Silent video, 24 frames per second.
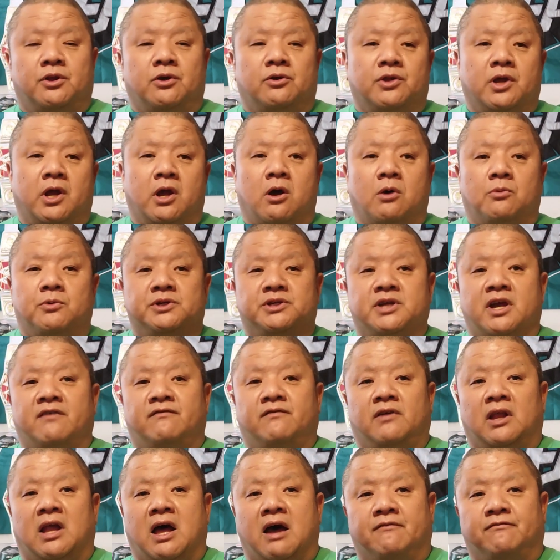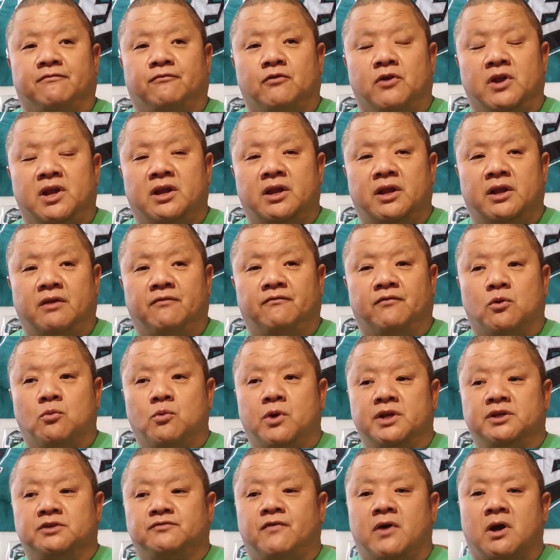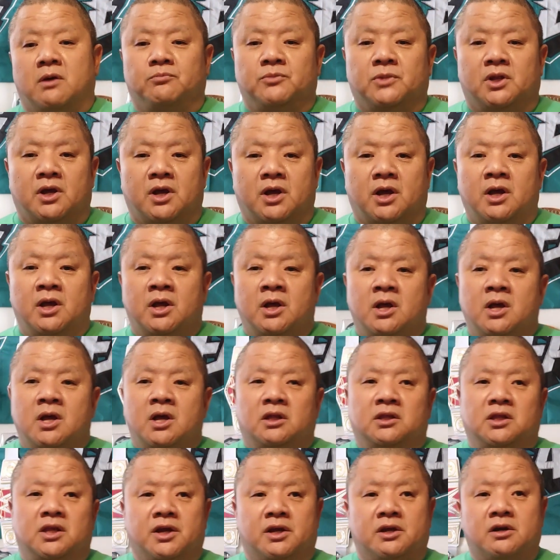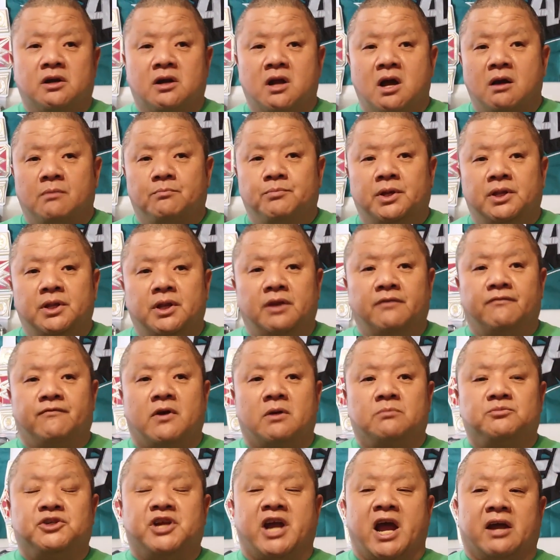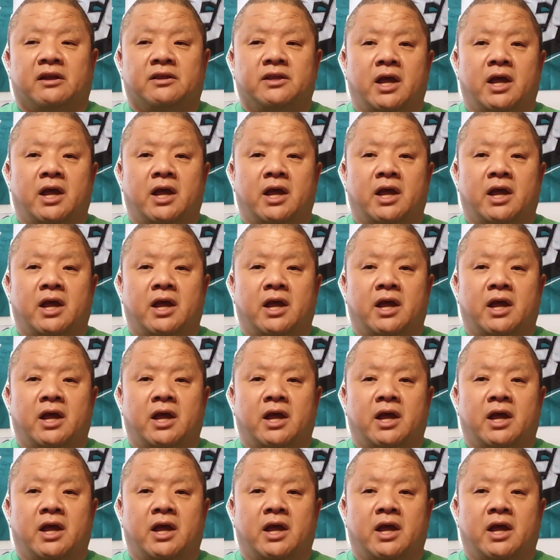They always have a lot of free giveaways from the liquor company, from Jack